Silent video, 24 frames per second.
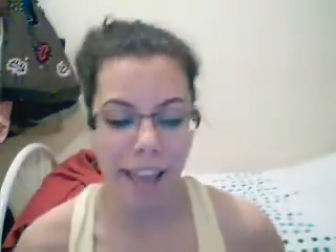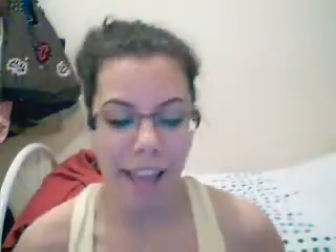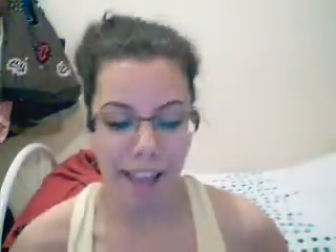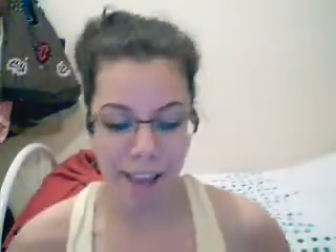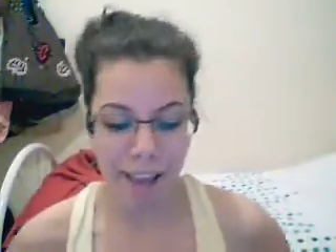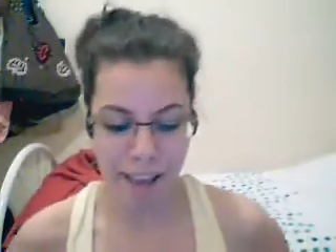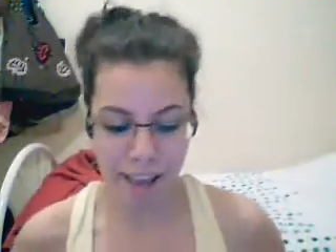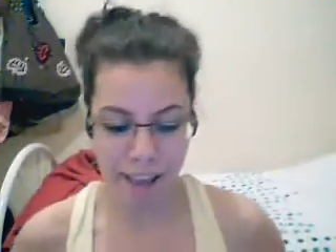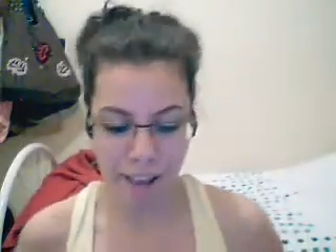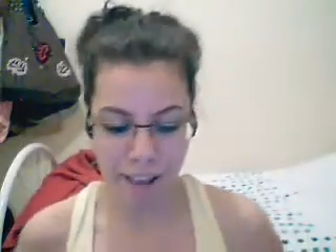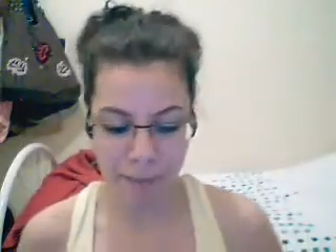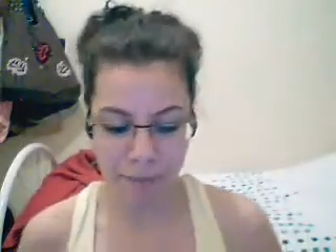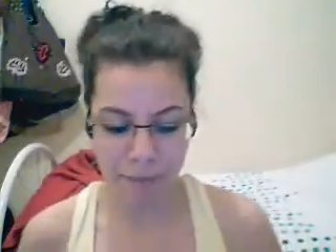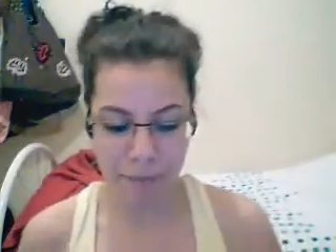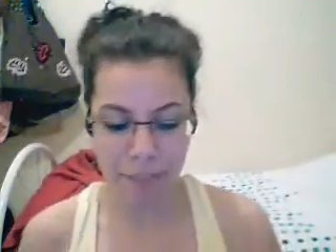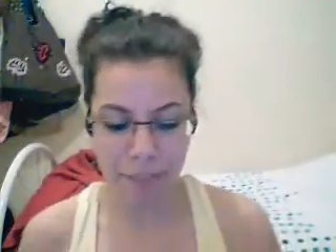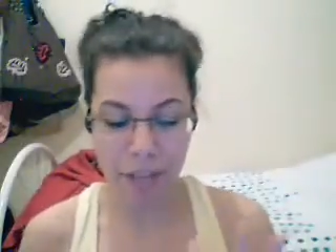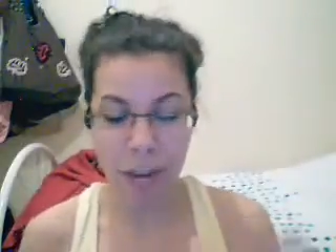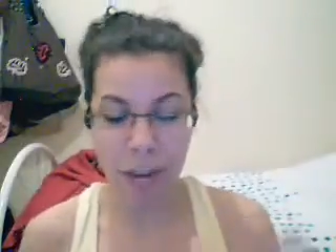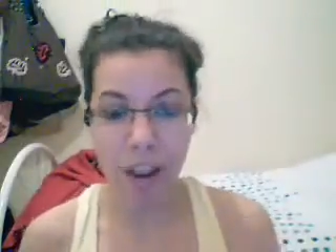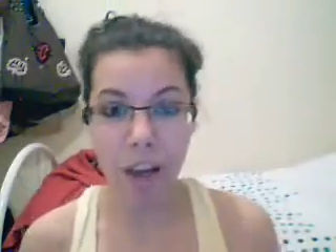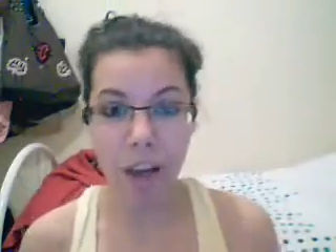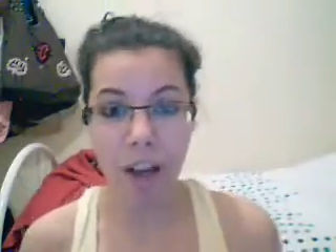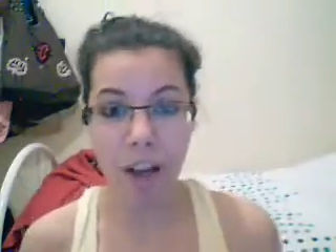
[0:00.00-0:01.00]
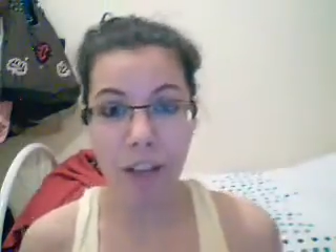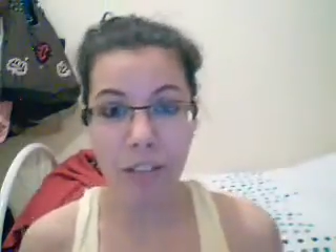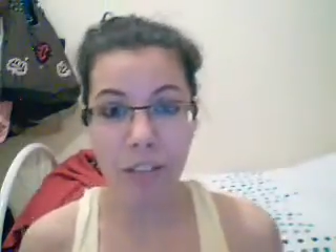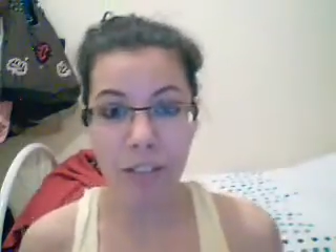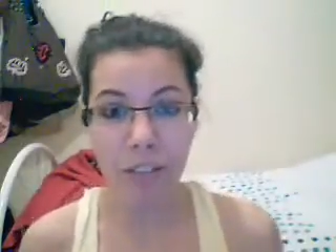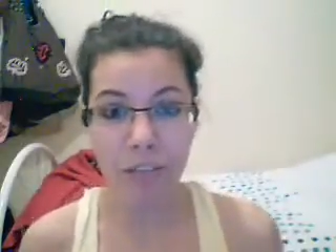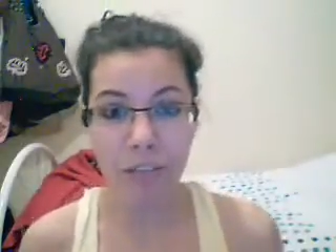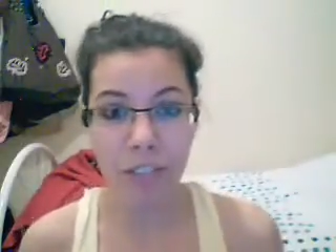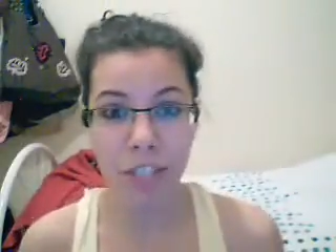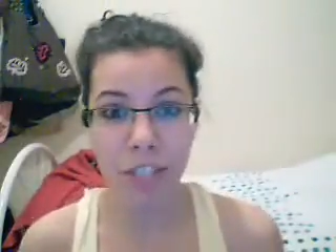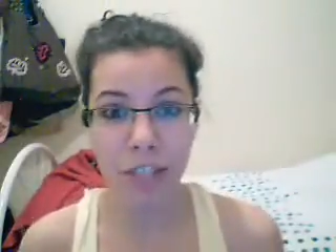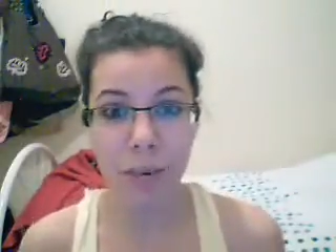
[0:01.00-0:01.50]
The last
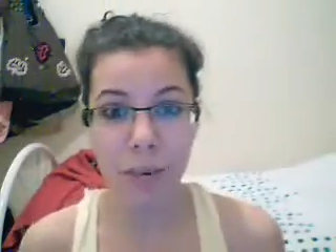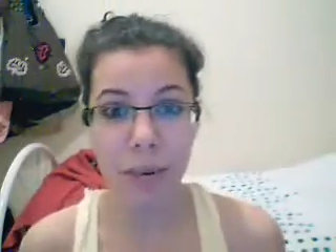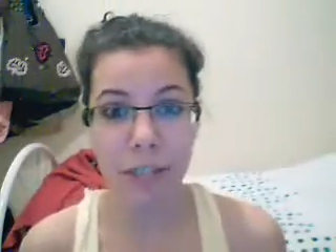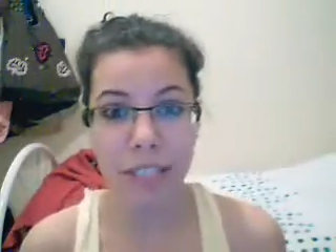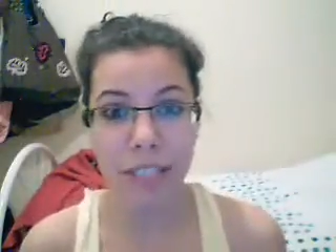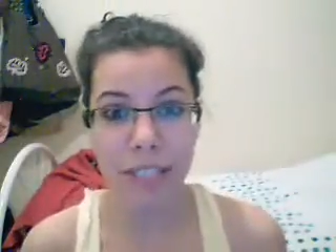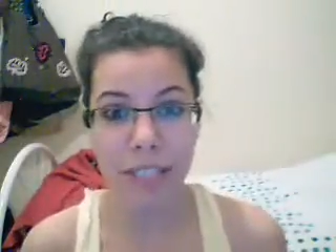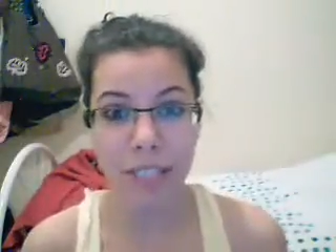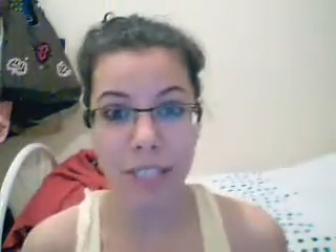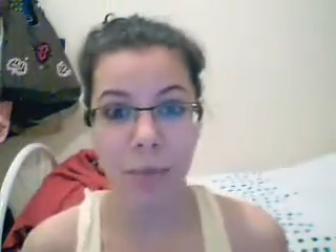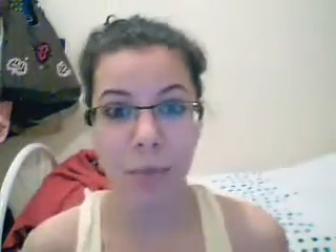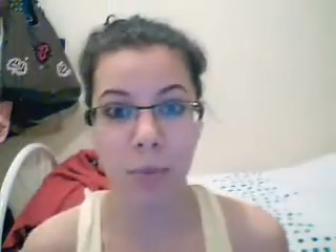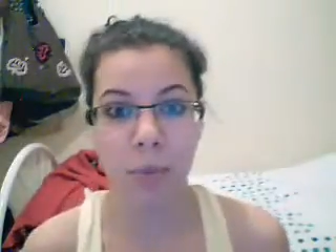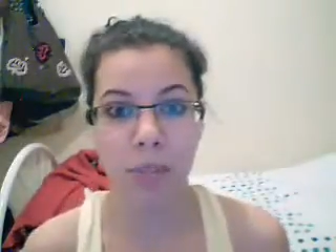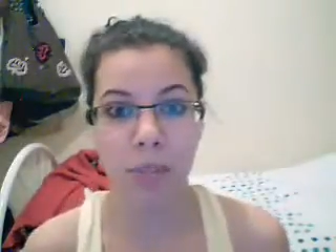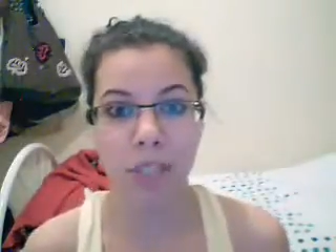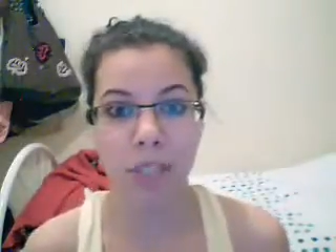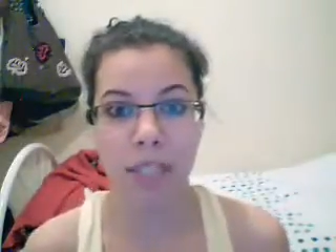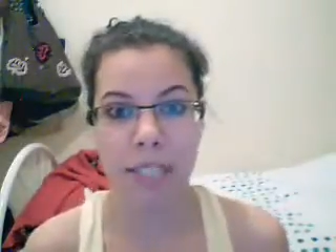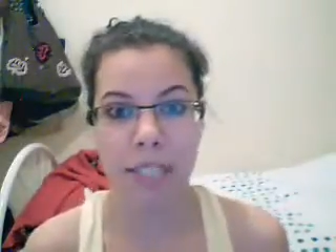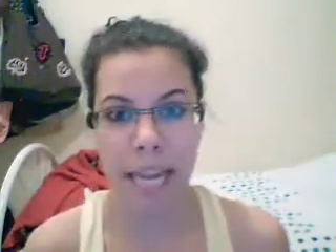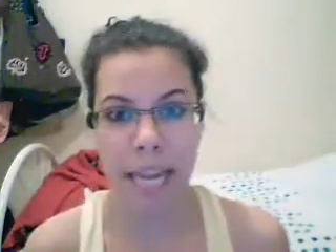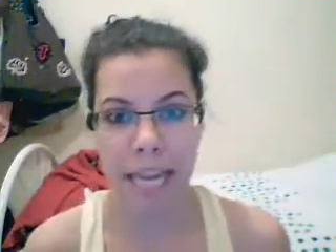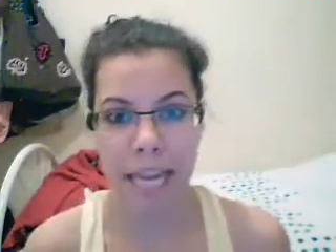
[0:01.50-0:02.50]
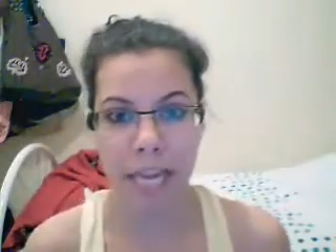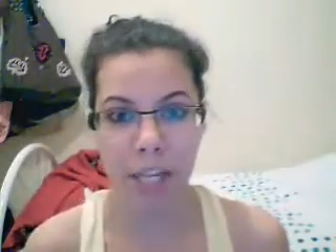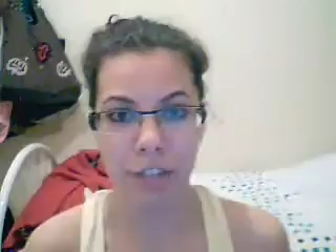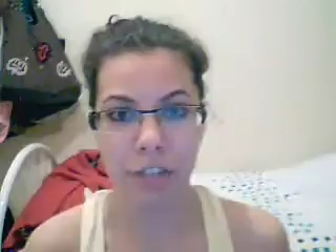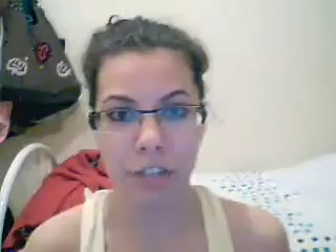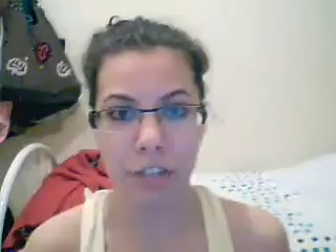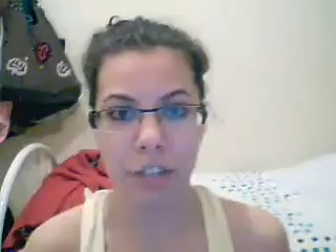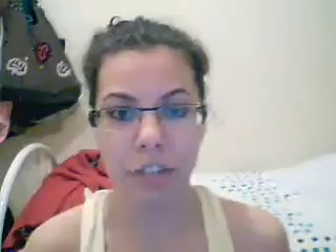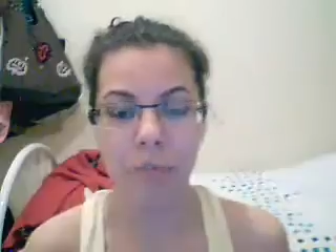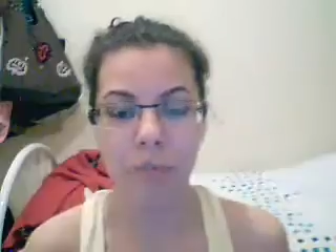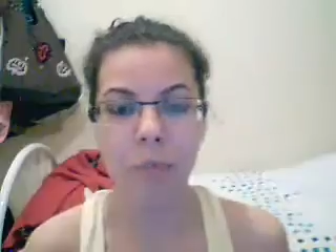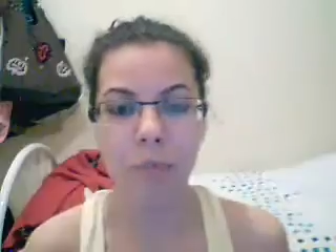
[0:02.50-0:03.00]
video I did was the day
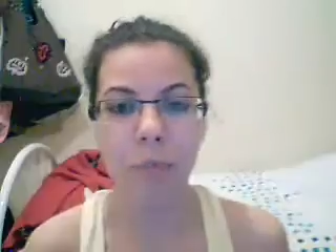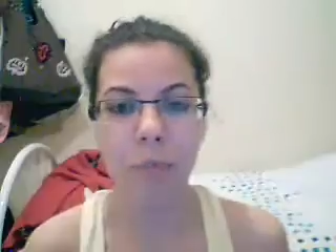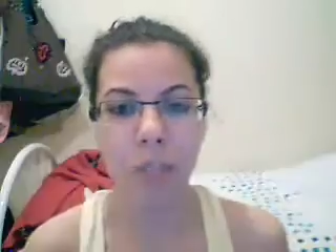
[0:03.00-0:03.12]
cream,